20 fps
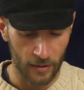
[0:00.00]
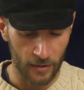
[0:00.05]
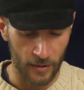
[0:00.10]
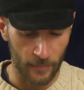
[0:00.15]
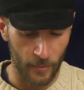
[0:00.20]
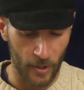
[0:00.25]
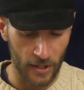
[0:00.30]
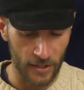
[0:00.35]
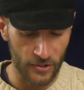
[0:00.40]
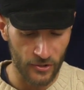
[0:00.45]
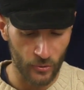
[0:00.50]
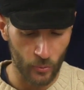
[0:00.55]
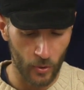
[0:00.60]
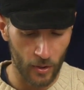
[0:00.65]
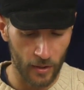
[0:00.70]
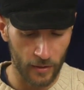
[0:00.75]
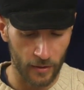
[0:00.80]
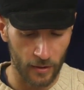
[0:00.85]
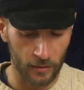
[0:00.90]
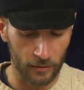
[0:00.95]
The body
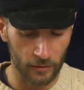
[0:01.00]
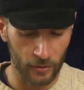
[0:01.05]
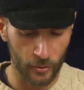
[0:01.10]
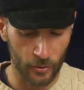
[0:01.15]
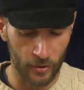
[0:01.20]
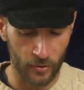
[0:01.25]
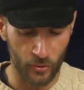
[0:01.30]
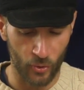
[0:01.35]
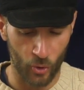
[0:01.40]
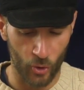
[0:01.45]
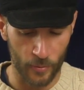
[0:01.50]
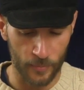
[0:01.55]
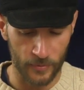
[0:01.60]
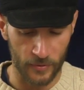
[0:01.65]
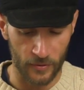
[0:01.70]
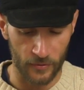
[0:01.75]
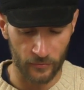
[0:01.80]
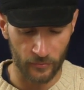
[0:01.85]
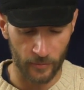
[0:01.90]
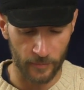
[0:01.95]
squad unloaded
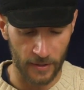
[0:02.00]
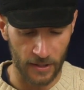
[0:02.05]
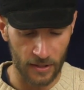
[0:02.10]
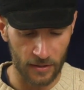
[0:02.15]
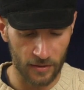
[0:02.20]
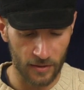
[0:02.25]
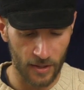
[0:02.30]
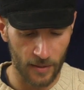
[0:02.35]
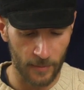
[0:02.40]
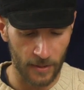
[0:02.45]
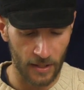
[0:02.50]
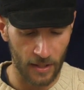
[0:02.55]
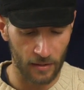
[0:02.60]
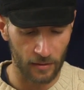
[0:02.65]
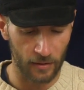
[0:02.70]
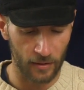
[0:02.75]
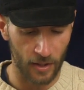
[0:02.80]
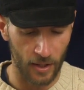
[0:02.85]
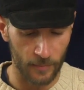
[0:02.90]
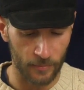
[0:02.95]
corpses from the incoming
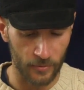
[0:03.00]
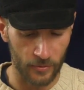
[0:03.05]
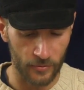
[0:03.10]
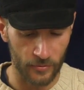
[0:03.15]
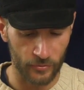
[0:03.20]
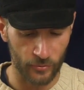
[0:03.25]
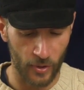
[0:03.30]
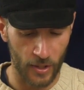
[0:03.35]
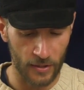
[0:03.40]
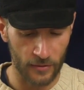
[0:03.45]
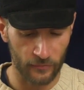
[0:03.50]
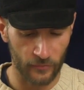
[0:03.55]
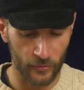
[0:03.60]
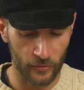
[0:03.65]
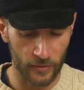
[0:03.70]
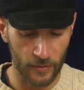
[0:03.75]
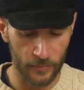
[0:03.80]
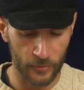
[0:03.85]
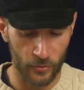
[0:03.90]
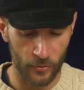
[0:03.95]
helicopters,
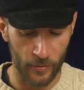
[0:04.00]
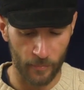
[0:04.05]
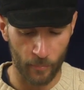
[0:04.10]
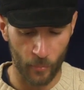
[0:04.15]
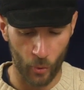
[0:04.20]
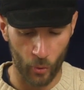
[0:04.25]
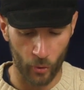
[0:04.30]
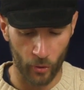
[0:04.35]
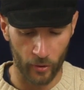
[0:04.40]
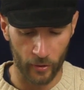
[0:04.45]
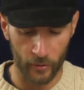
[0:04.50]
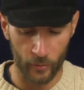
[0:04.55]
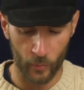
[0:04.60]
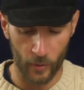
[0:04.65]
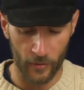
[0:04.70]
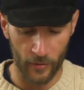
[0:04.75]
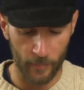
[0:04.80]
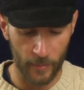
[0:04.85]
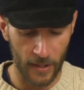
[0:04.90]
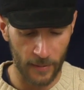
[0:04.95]
transferred them to the morgue
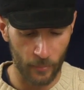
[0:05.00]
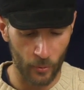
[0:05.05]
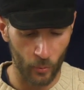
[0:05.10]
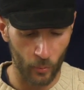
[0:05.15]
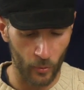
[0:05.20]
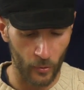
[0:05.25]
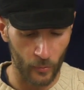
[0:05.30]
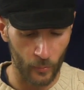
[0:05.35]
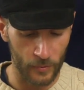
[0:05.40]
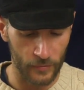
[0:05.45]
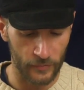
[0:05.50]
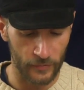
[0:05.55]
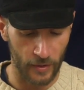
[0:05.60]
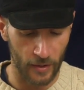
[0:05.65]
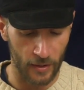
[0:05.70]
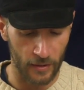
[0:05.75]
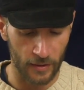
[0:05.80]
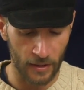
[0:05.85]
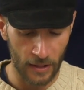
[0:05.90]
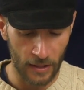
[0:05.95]
while the paperwork was
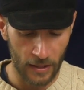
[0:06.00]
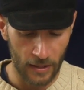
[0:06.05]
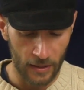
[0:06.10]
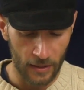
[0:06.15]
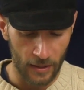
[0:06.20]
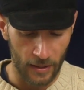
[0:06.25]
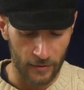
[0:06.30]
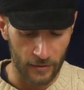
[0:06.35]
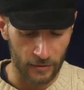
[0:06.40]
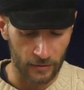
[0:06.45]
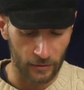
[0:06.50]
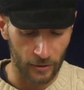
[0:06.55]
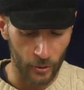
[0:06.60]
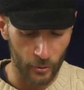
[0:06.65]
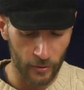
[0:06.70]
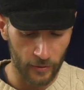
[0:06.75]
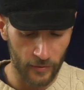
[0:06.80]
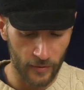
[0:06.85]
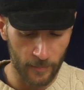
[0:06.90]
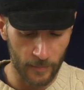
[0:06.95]
done, and then
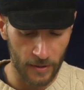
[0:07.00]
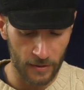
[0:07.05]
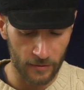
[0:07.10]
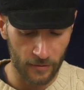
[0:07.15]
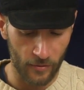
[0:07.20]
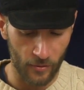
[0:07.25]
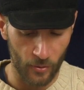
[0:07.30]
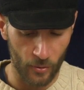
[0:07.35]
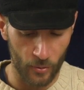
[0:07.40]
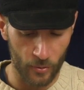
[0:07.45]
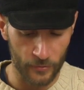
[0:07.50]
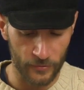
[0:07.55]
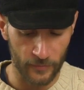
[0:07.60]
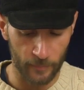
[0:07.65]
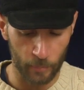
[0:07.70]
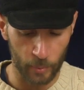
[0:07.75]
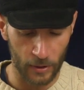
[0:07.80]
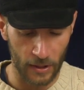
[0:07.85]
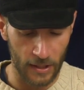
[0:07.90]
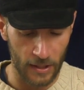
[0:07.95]
loaded them into the holds
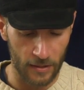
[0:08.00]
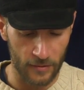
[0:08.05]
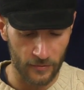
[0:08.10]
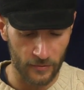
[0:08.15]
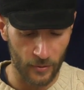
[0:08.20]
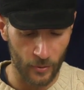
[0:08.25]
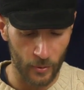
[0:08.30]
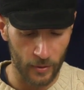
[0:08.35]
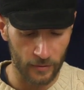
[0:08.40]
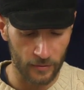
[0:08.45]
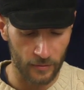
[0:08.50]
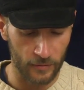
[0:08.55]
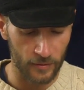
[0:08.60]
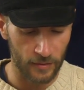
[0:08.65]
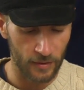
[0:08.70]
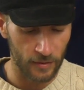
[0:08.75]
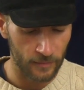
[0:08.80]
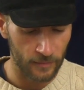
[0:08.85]
of planes going to,